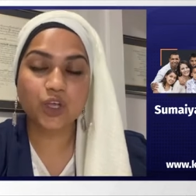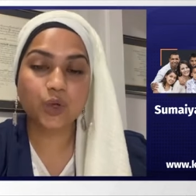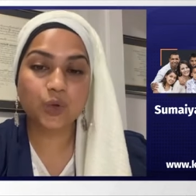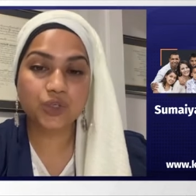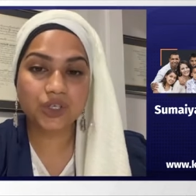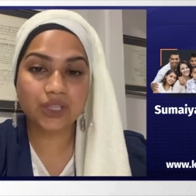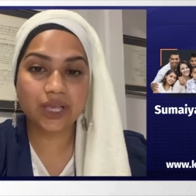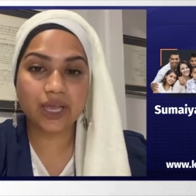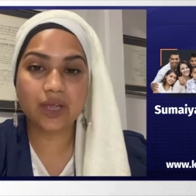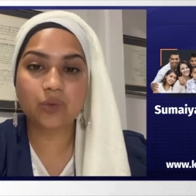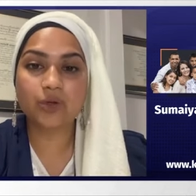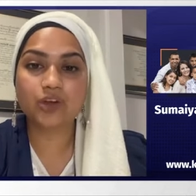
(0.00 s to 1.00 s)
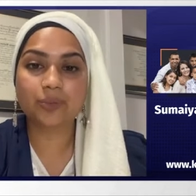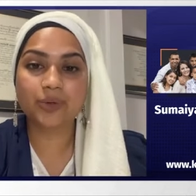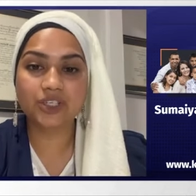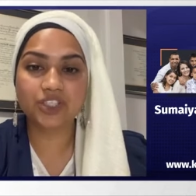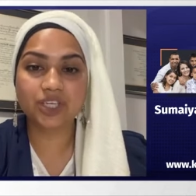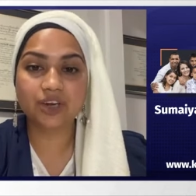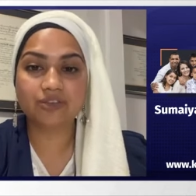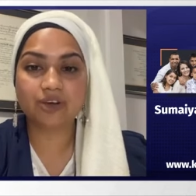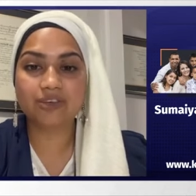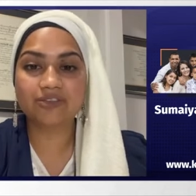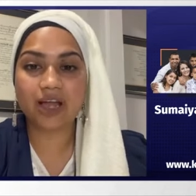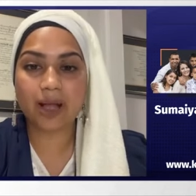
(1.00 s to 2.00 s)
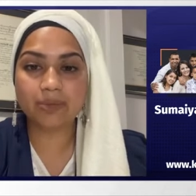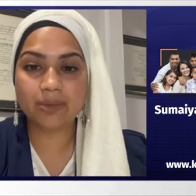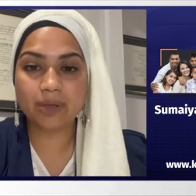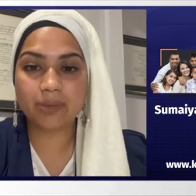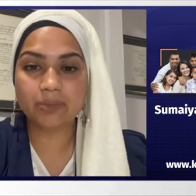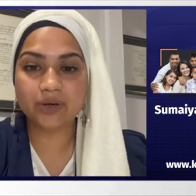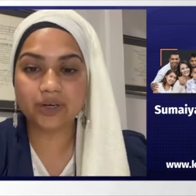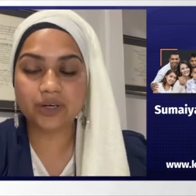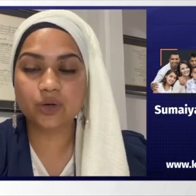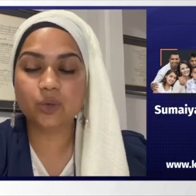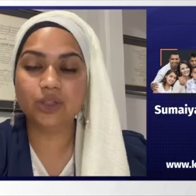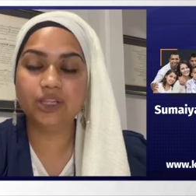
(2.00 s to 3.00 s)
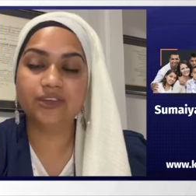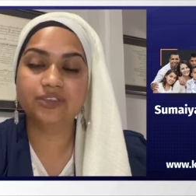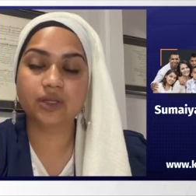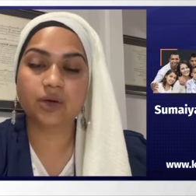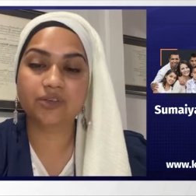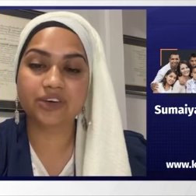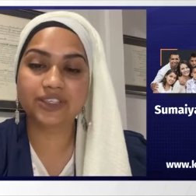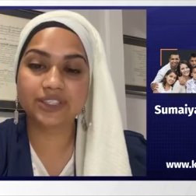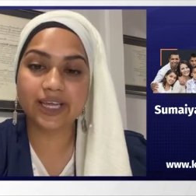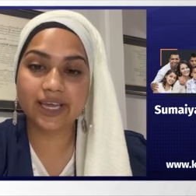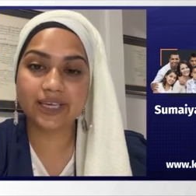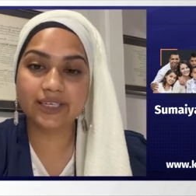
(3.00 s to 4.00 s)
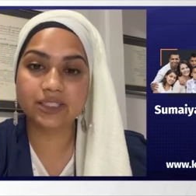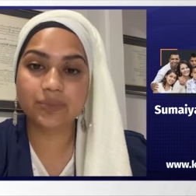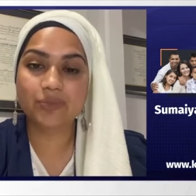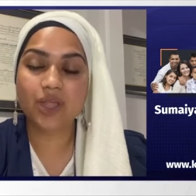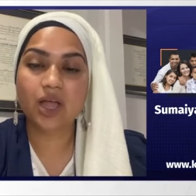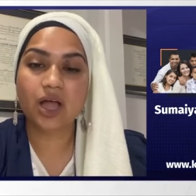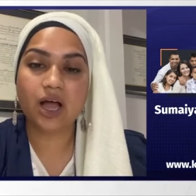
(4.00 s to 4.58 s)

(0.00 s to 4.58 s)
Usually, when you're petitioning for a family member who lives overseas,